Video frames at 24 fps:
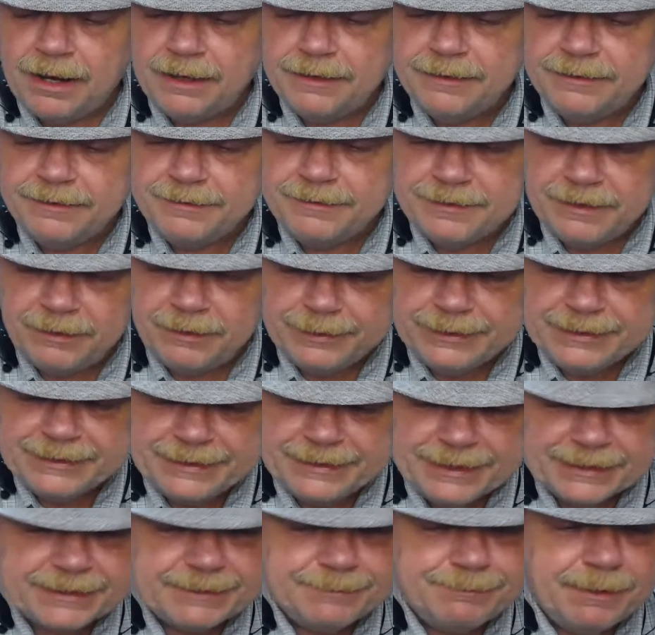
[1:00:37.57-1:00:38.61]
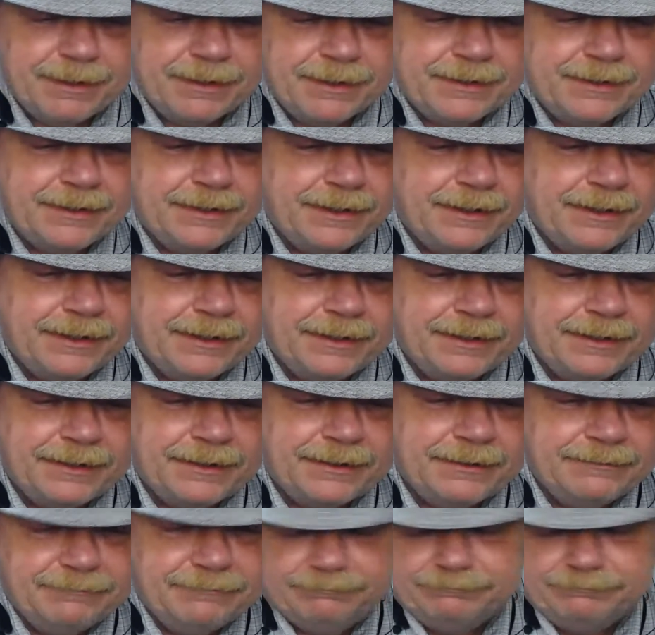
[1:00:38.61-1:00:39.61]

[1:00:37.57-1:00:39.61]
There's always next month, and